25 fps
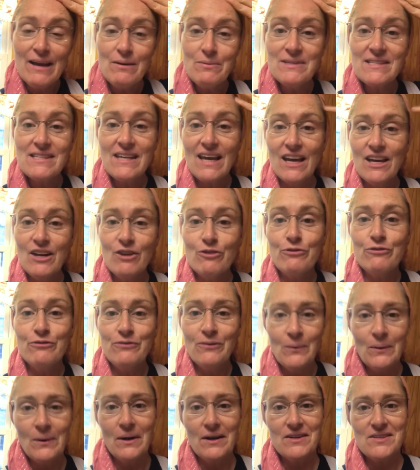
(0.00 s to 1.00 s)
was kind of
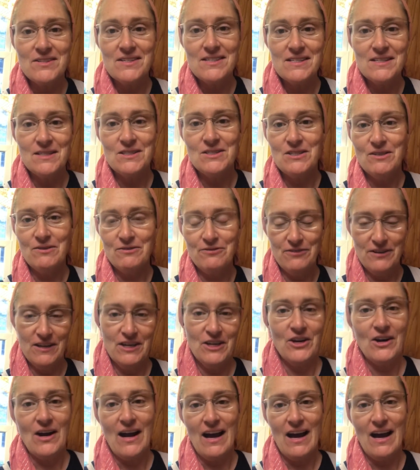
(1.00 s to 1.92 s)
forced to figure